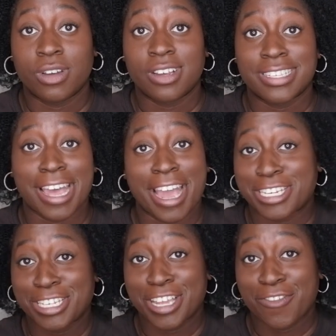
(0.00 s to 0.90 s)
one because I
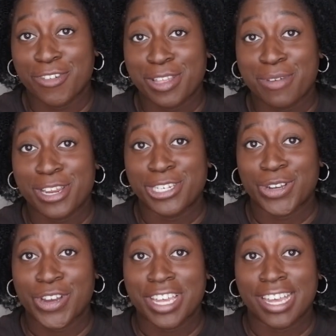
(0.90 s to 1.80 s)
actually have really been
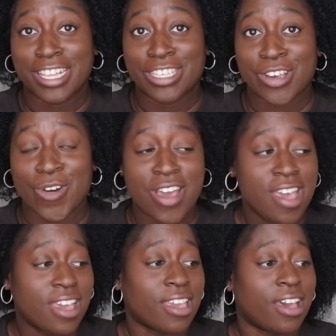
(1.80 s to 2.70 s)
enjoying it. So
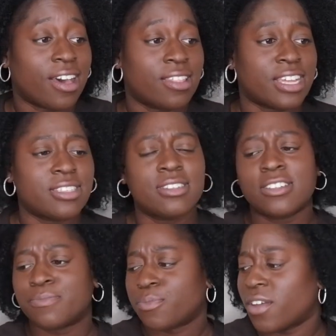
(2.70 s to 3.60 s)
yeah, that's
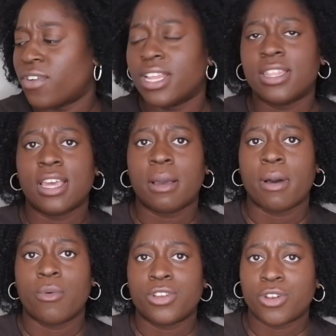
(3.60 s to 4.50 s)
the funny thing
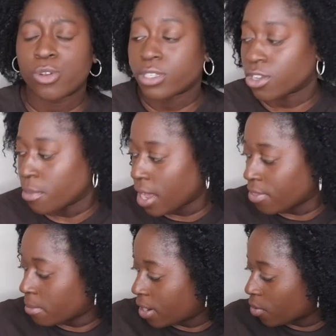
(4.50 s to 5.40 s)
about when you're using your
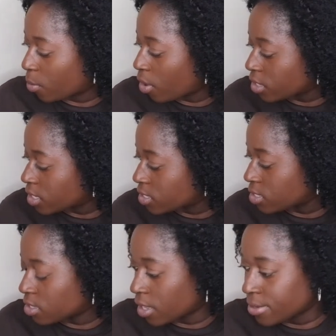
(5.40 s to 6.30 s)
Bath & Body Works products
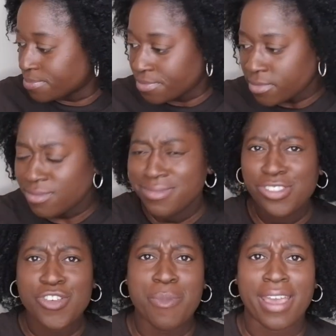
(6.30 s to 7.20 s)
is like,
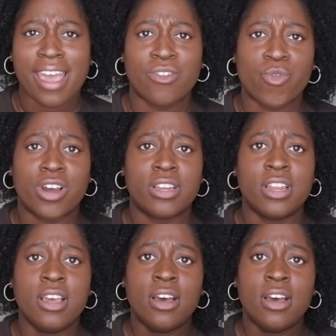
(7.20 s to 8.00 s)
you might have one